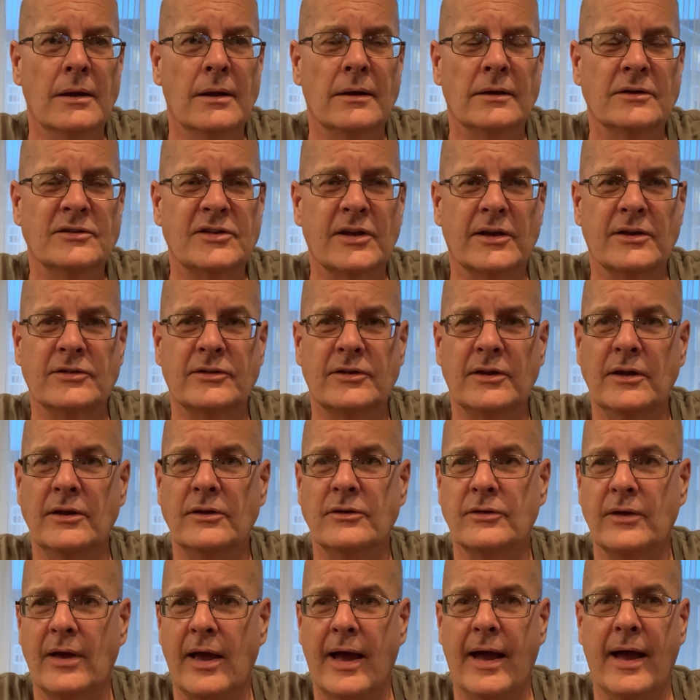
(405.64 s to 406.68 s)

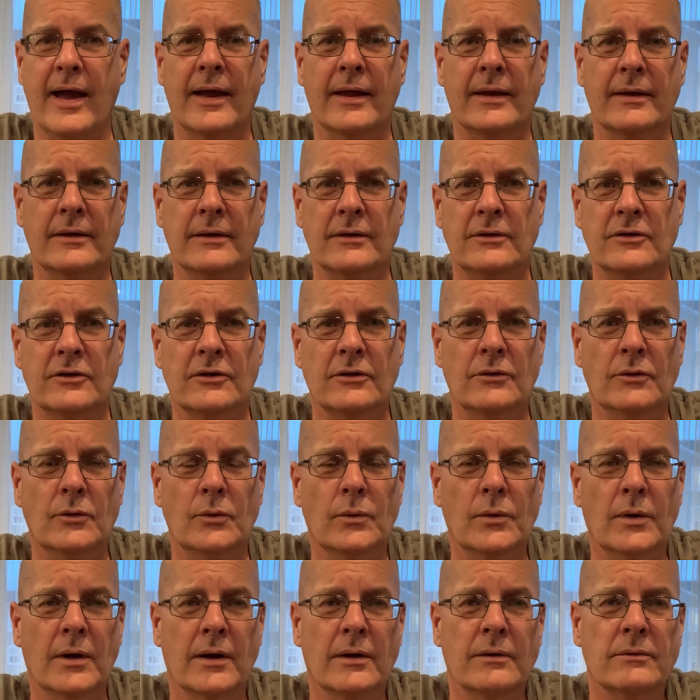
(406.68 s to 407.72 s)
60s on
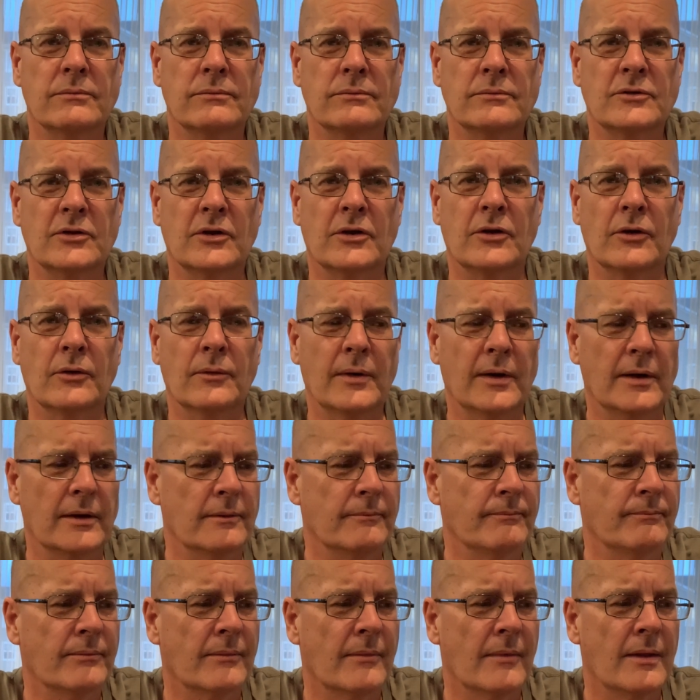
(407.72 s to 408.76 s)
to current.
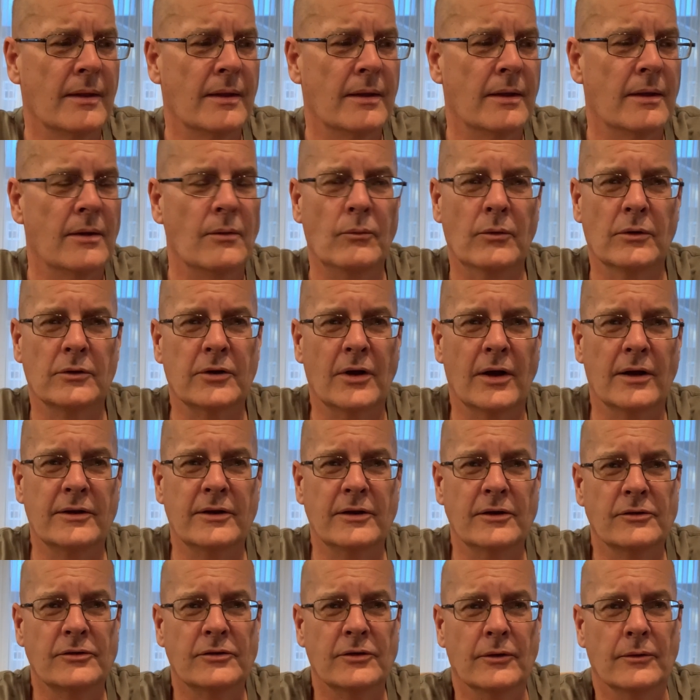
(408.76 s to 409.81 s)
We'll talk to
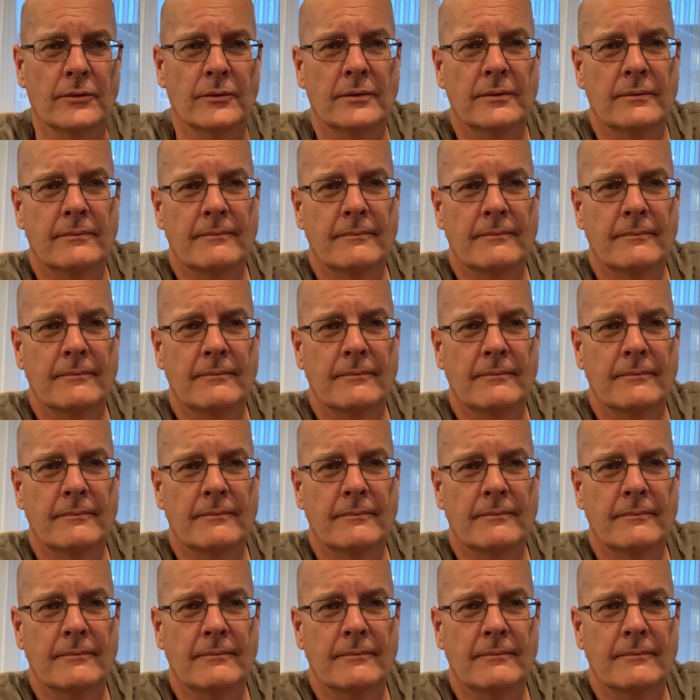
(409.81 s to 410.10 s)
you soon.